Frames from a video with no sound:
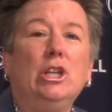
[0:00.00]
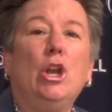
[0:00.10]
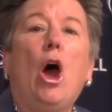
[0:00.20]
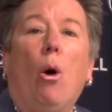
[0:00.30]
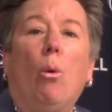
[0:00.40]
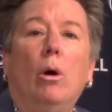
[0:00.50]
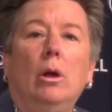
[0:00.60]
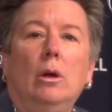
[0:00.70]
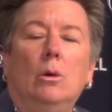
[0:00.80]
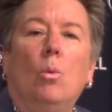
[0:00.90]
know
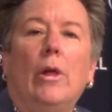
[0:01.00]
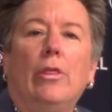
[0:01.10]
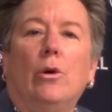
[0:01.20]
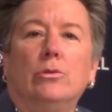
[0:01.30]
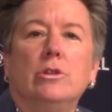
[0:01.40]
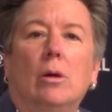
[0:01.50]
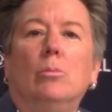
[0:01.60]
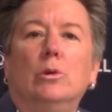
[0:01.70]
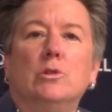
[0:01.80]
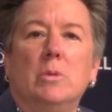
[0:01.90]
what those
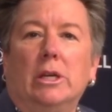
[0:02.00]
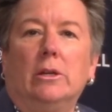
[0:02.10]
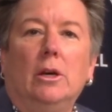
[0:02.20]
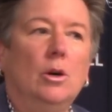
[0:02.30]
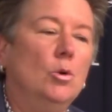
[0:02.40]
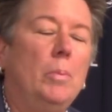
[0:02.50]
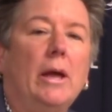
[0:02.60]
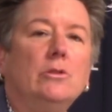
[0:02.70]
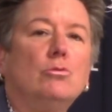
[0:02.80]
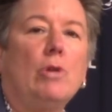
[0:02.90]
numbers mean. Who
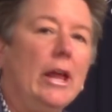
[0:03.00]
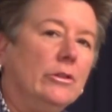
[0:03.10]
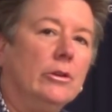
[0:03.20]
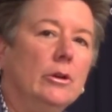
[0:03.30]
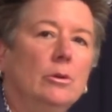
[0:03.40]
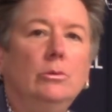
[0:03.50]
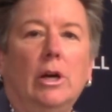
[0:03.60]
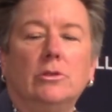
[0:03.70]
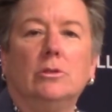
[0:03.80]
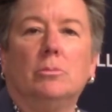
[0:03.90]
pays rent? Who
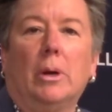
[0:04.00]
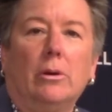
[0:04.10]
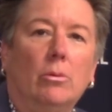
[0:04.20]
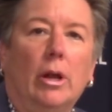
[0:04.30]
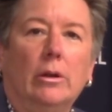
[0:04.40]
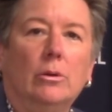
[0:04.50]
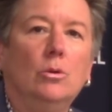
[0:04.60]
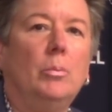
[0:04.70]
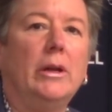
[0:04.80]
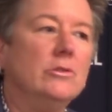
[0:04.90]
doesn't pay rent?
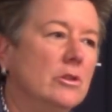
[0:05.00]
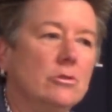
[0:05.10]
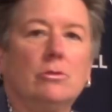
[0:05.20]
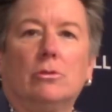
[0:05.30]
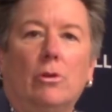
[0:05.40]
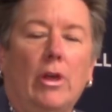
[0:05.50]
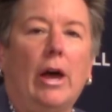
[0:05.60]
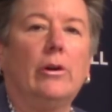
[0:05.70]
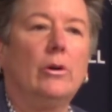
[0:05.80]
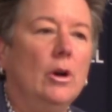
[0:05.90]
Who pays this or
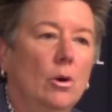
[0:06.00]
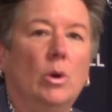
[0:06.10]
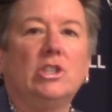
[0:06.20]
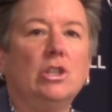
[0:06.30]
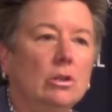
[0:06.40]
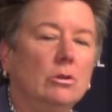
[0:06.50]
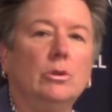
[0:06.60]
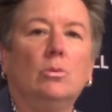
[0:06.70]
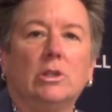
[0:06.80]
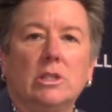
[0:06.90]
that? Or what's
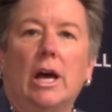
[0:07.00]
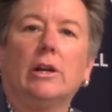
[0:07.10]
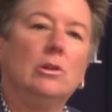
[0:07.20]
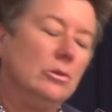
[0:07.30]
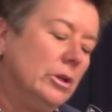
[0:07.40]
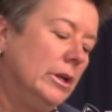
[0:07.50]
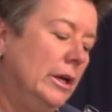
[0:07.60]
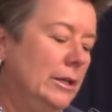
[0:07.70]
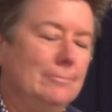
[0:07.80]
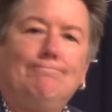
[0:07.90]
included, what's not included?
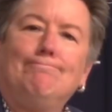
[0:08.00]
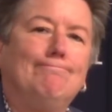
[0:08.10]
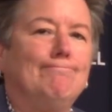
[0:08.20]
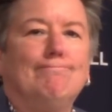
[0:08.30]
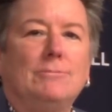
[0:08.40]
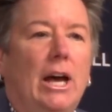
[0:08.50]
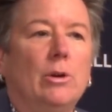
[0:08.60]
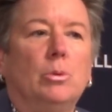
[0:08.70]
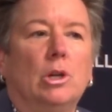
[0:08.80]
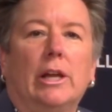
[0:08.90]

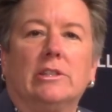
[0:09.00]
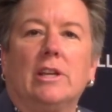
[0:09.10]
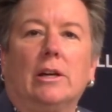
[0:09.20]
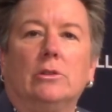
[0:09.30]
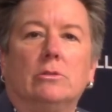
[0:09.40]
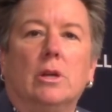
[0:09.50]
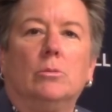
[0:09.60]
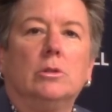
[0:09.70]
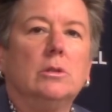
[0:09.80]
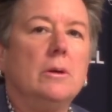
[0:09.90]
I don't put a lot of stock in those numbers.